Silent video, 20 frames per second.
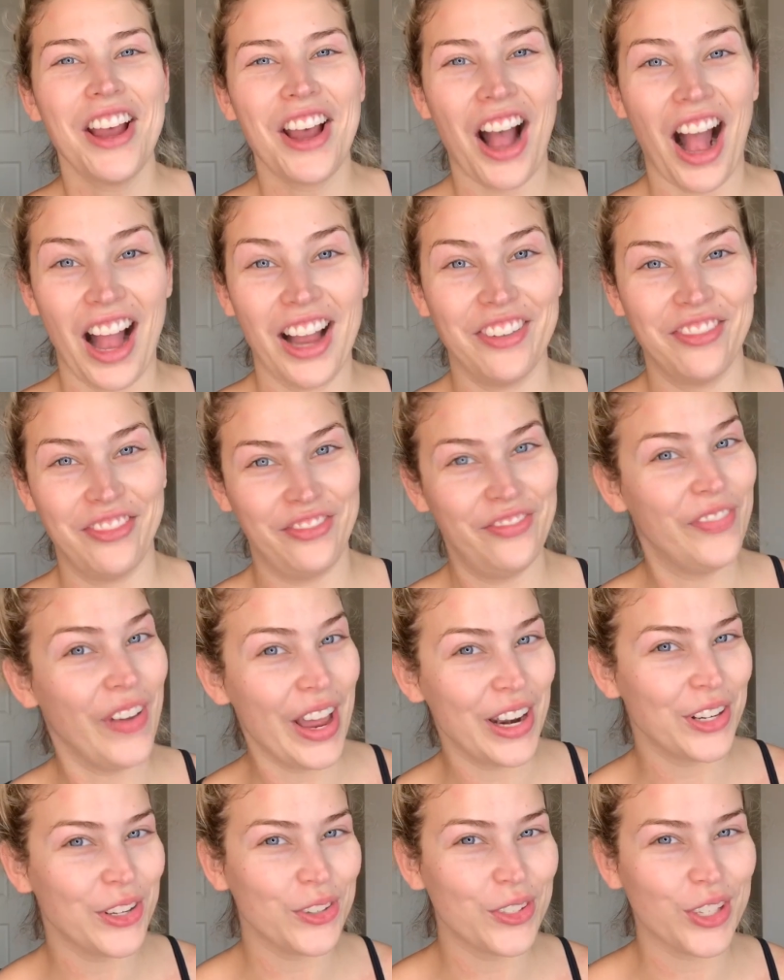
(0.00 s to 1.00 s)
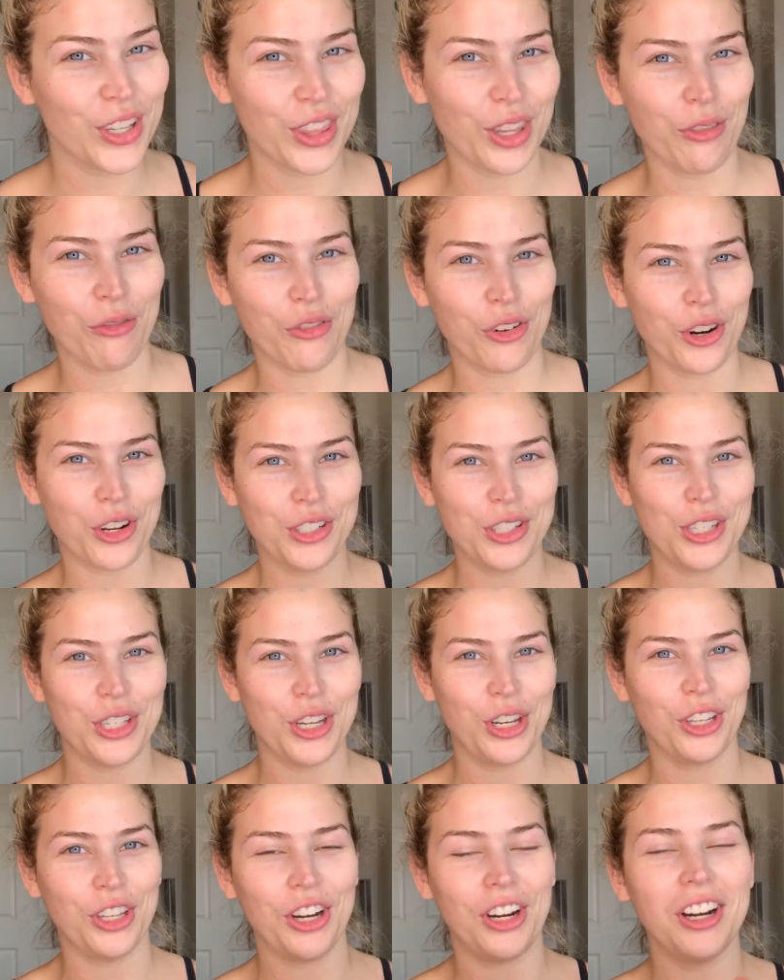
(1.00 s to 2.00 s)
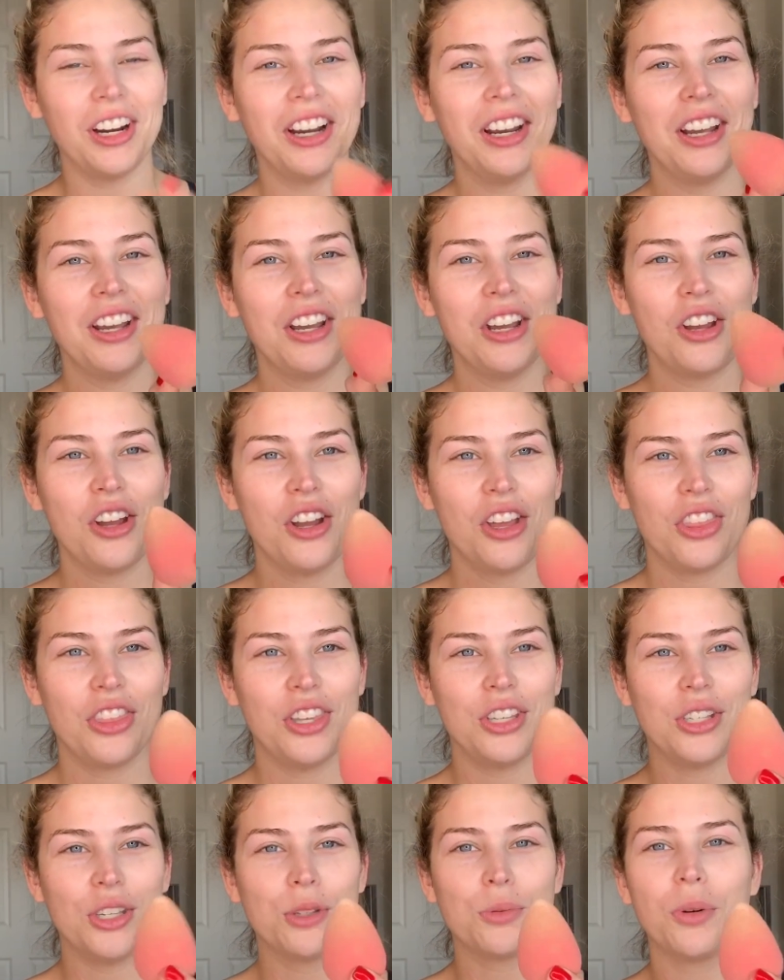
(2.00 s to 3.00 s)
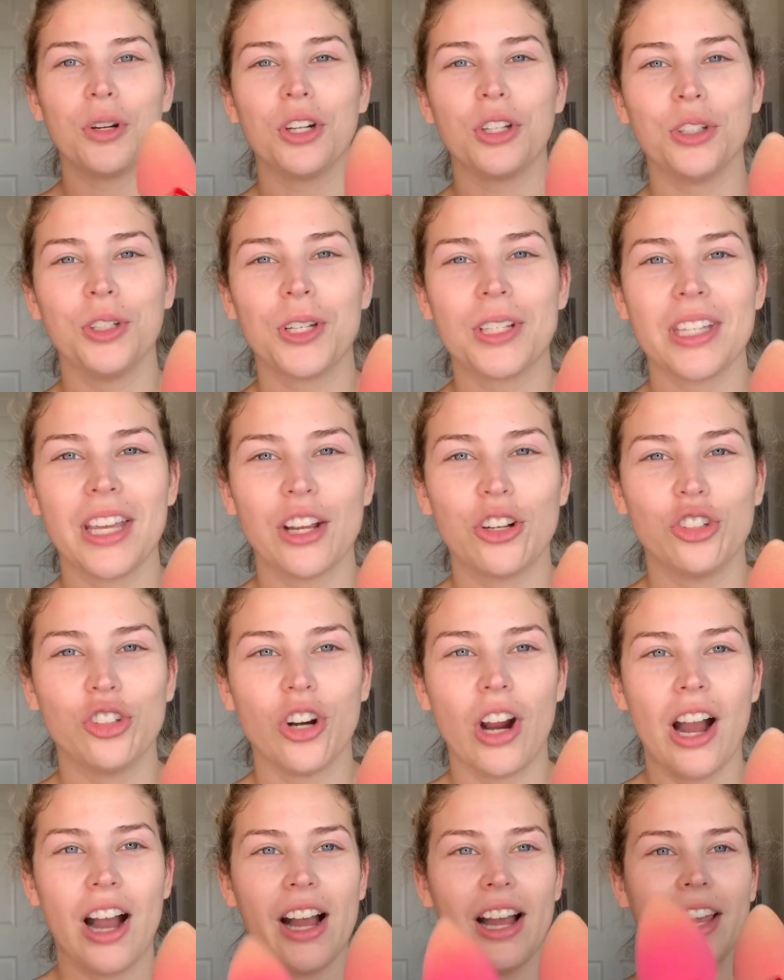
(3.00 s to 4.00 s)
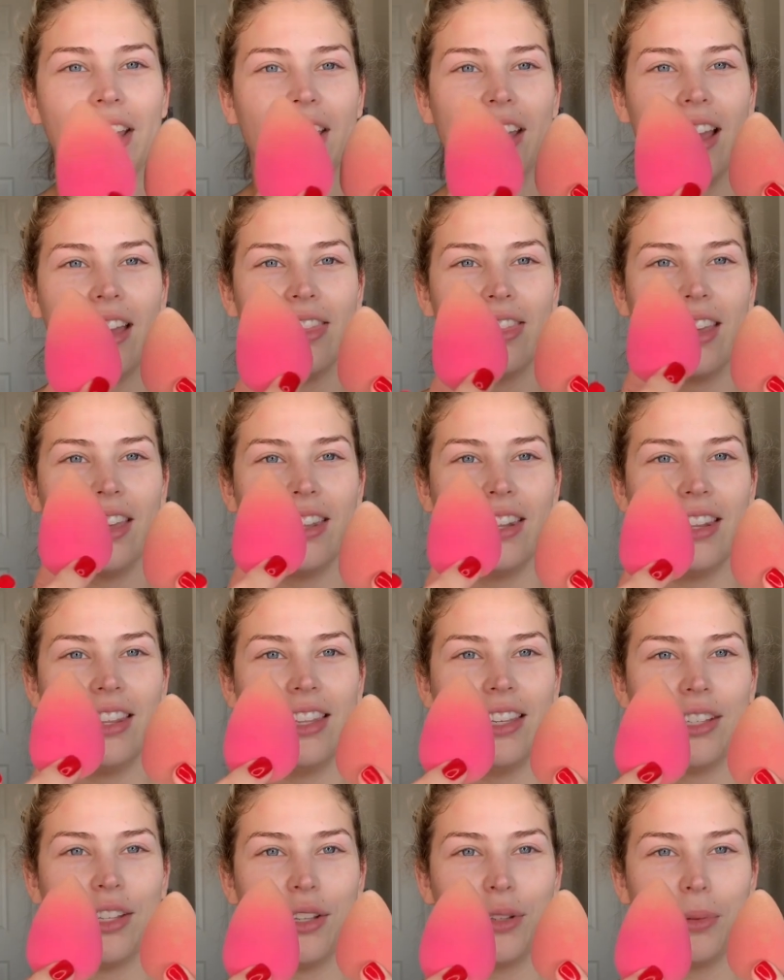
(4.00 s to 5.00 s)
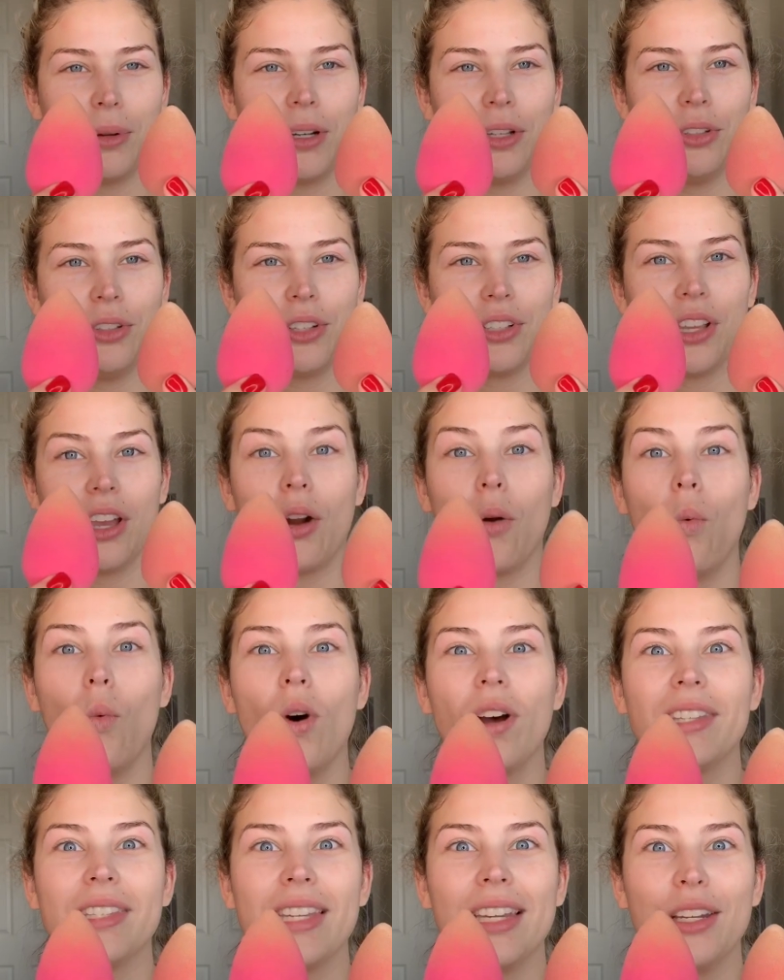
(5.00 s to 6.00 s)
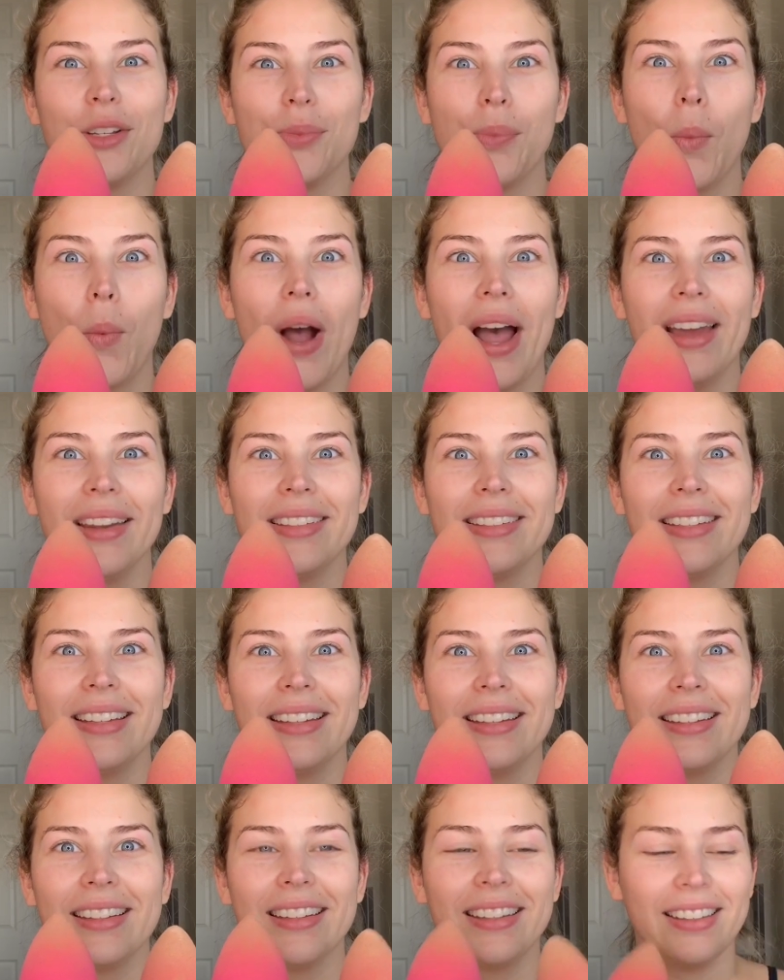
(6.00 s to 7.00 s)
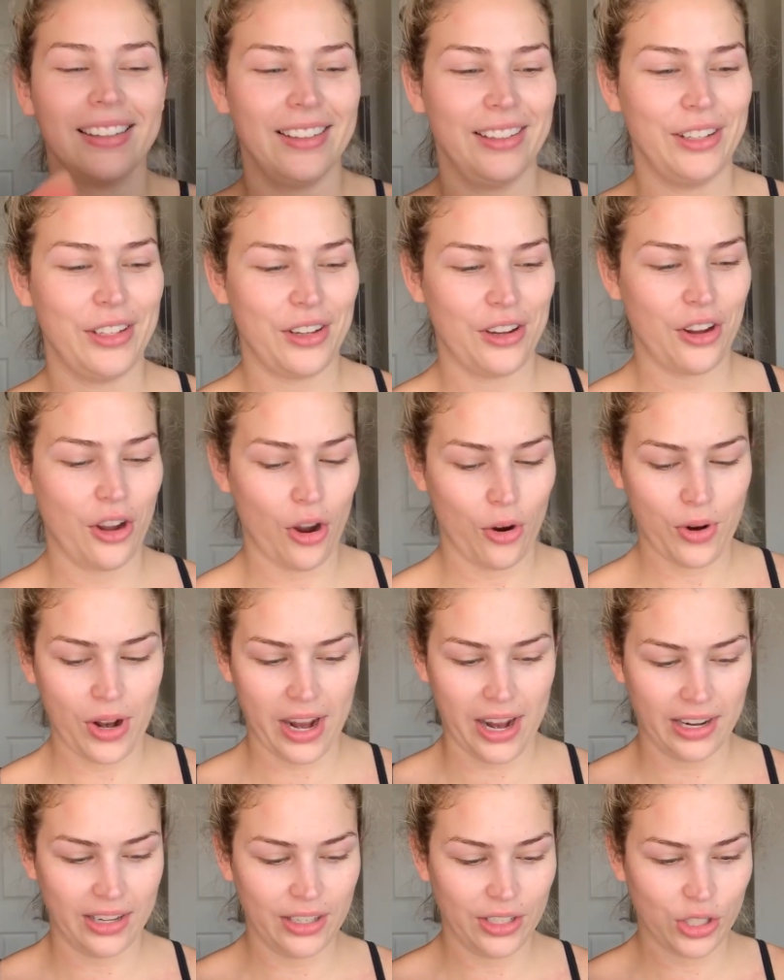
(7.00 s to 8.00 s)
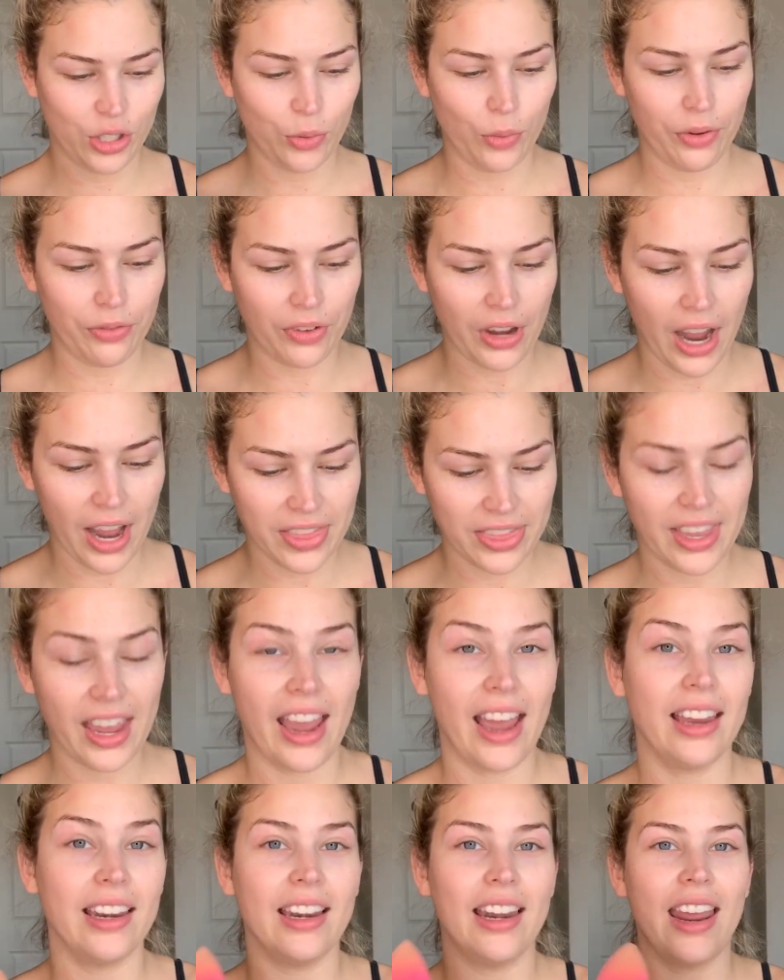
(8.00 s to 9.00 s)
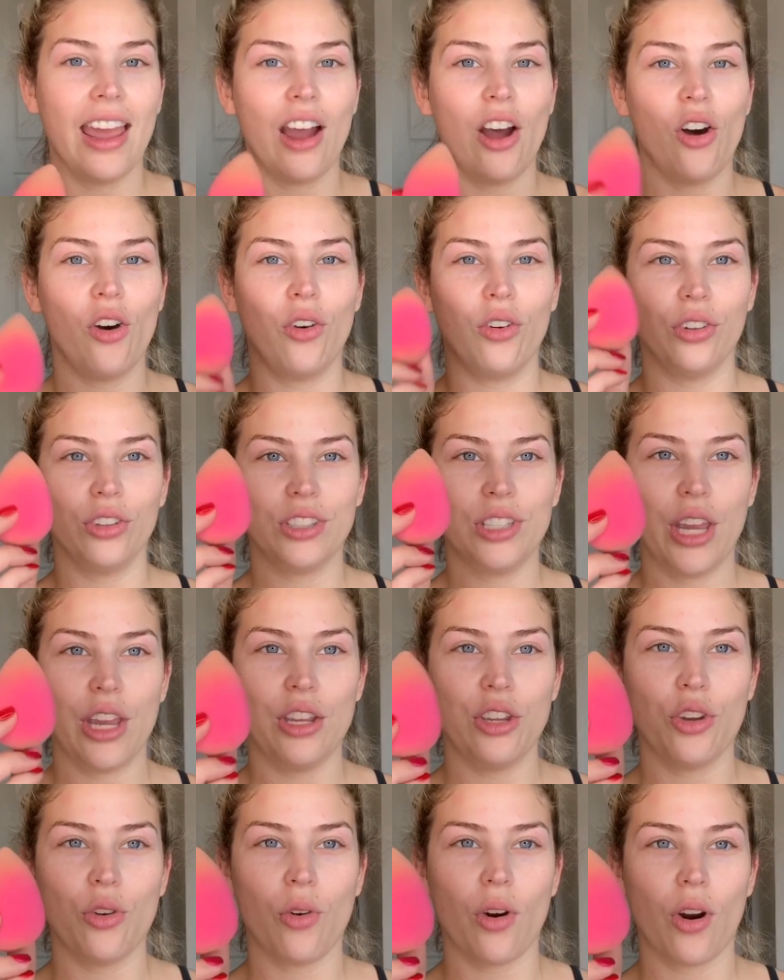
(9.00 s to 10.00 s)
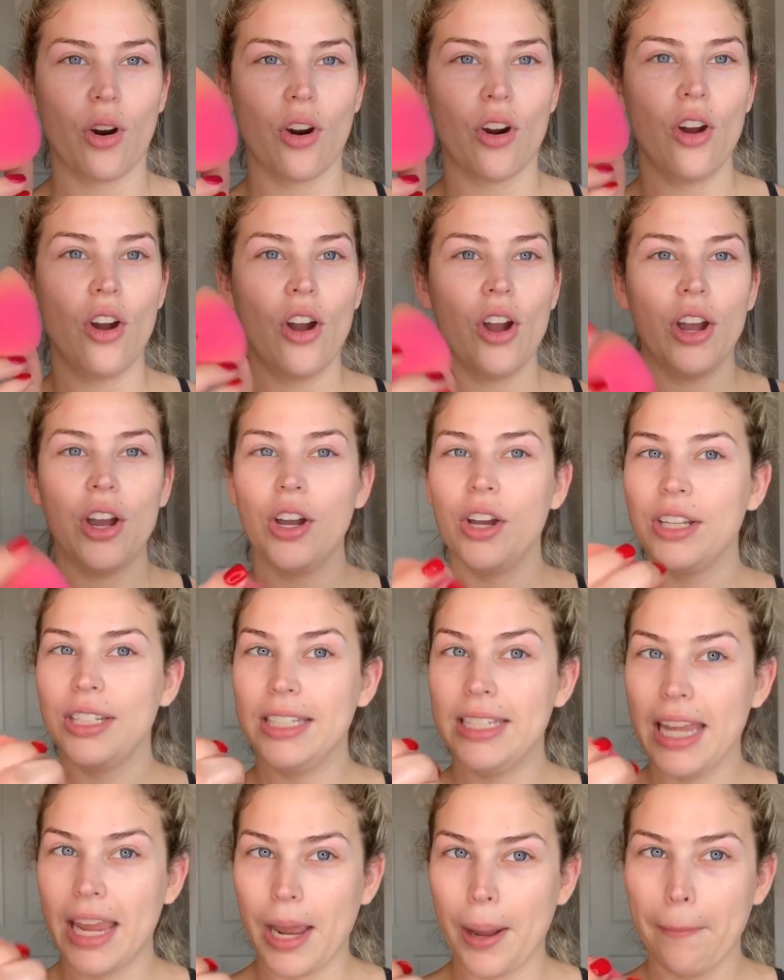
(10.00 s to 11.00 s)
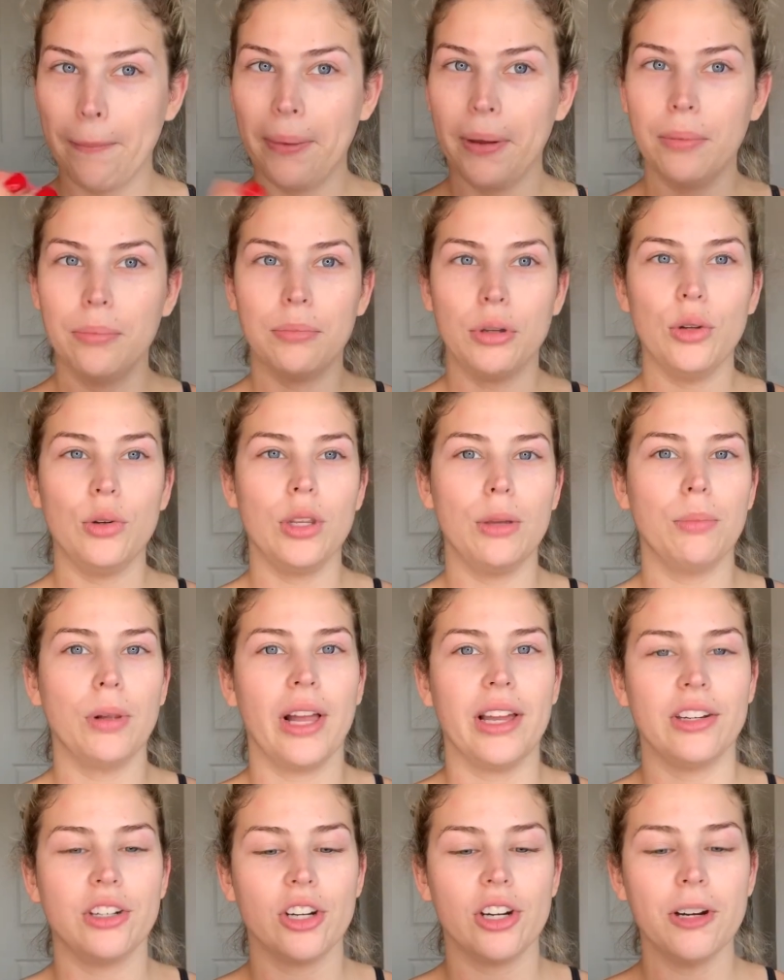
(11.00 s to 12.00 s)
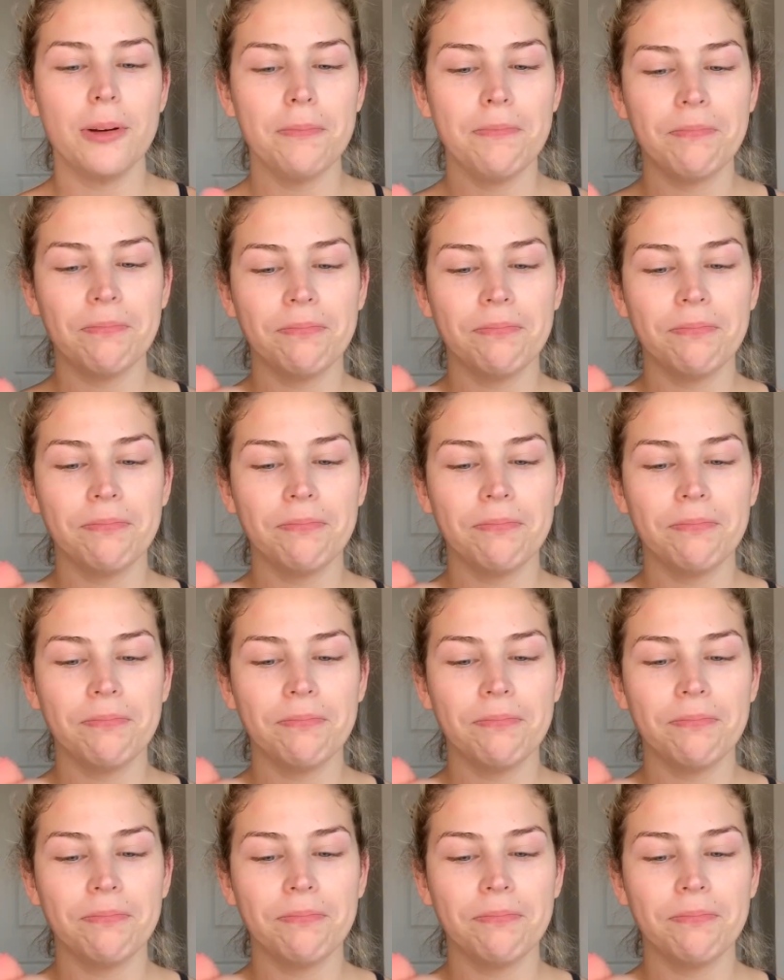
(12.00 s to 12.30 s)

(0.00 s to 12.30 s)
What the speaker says: I've been using them for concealer. This is what it looks like dry, and then this is what it looks like once it is wet. Okay, so we've got that. Now take your damp beauty blender,